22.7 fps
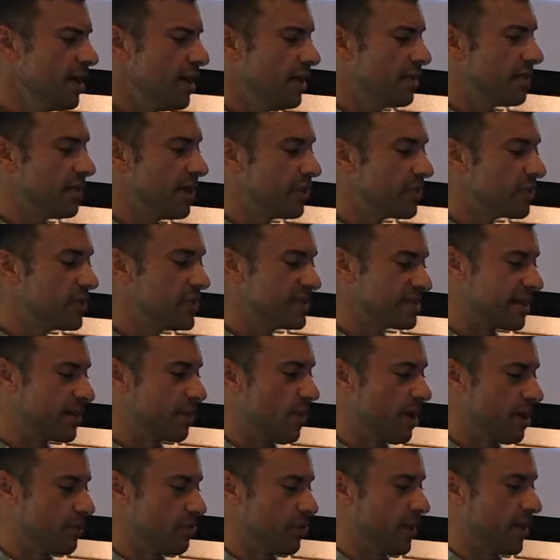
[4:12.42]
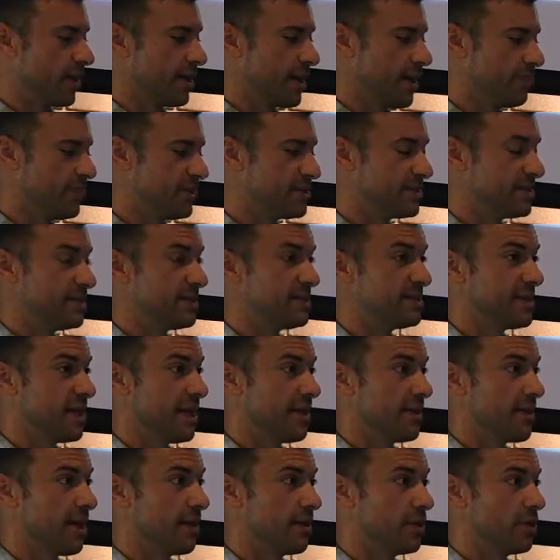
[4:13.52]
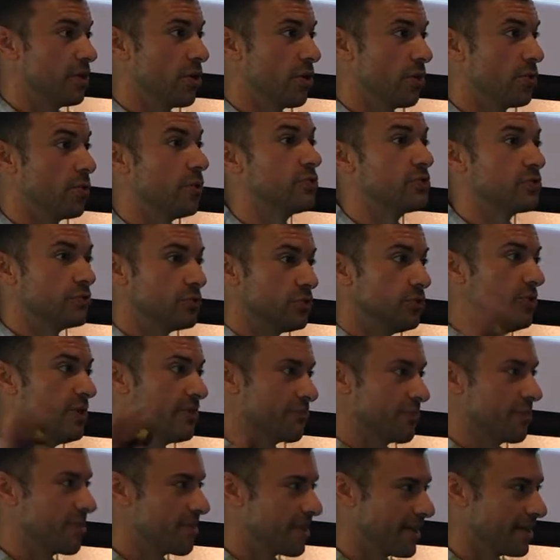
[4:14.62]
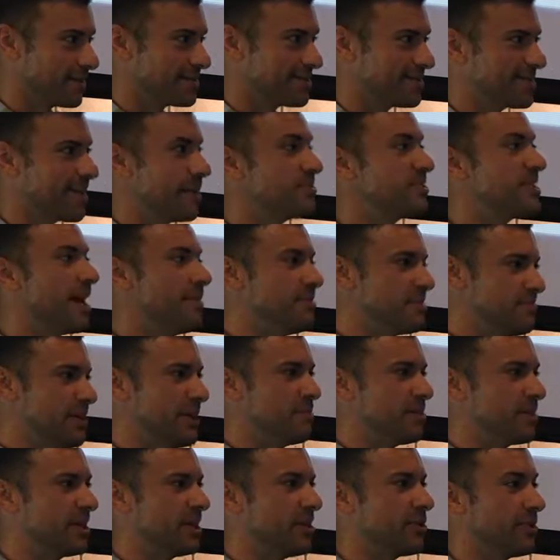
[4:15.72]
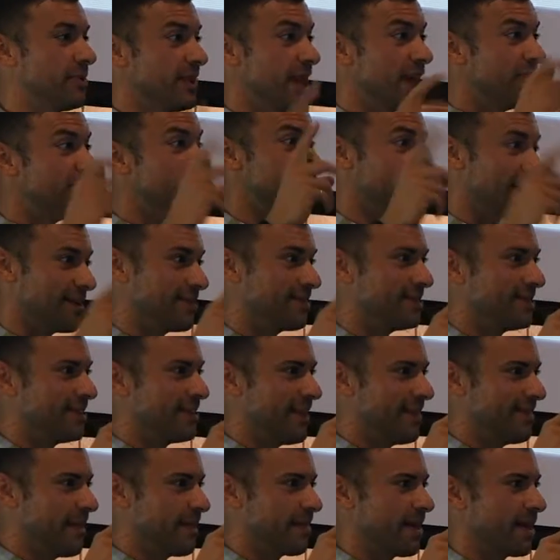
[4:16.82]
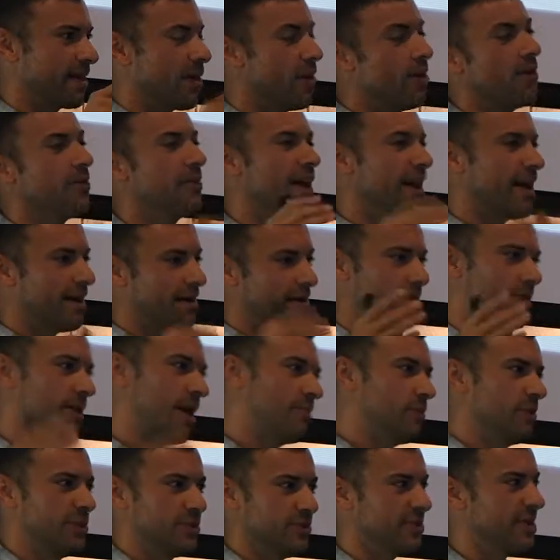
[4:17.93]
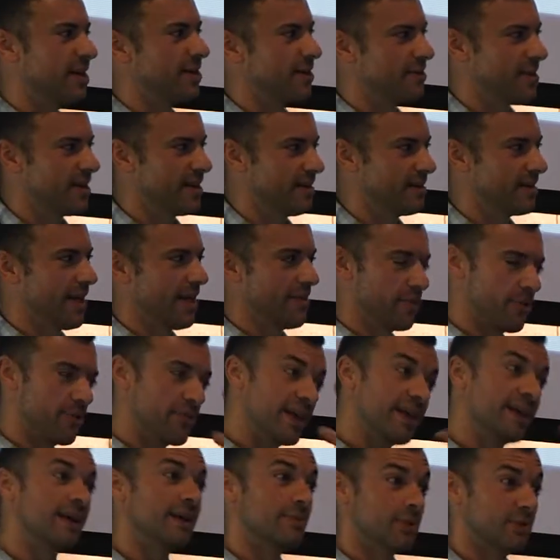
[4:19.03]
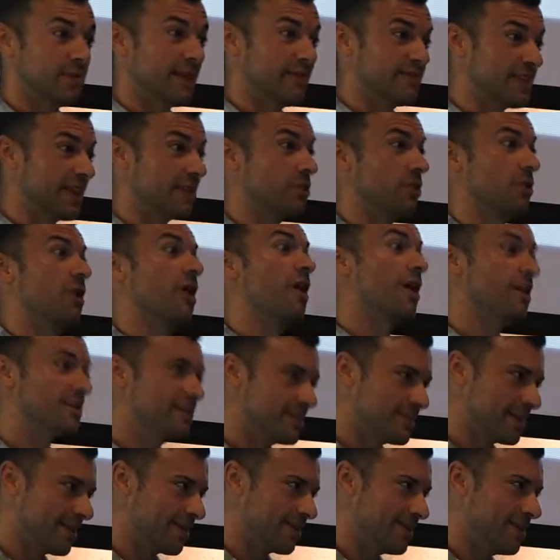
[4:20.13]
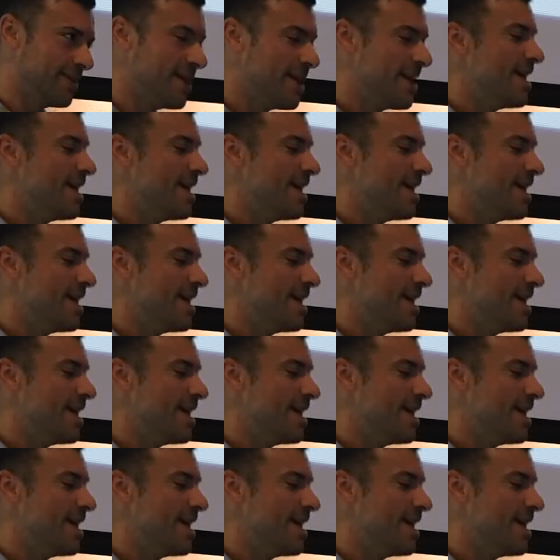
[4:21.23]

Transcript: The other reason I want to bring it up is to say that those are two different things. Sometimes people hear life cycle and they think, oh yeah, we do that already, and they're thinking about life cycle costing.